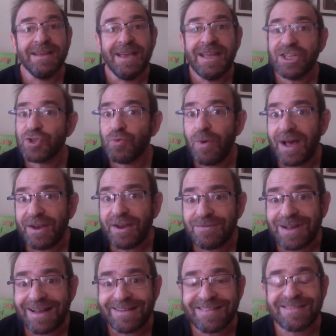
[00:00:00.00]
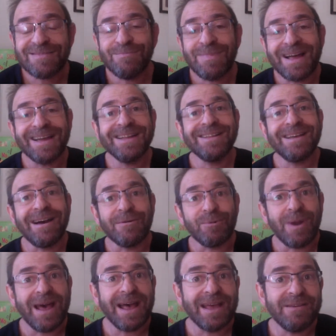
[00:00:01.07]
each one of us might
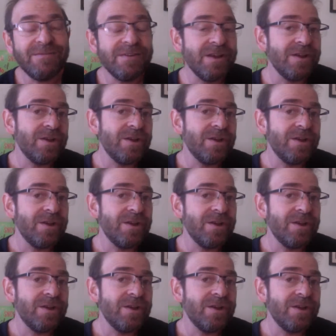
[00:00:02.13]
arrive